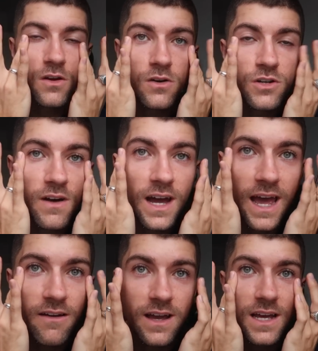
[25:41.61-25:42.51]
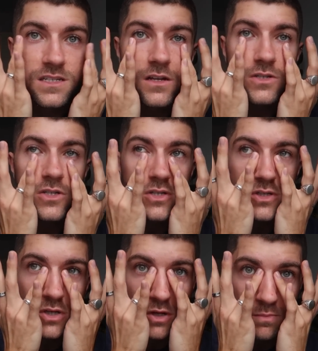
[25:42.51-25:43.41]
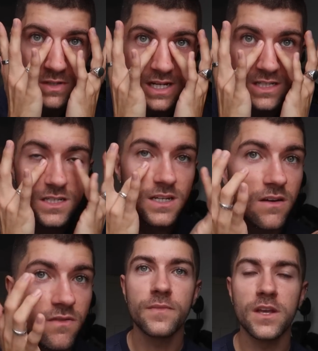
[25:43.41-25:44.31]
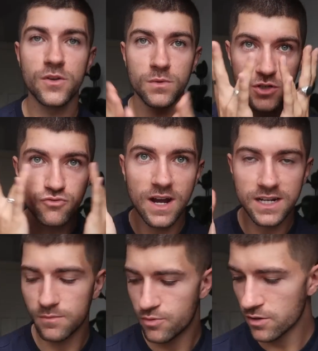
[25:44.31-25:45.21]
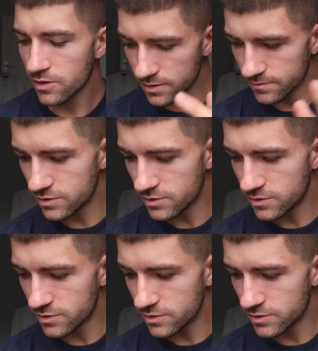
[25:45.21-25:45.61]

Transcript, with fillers: Your under eye area is super sensitive. You don't want to drag the product.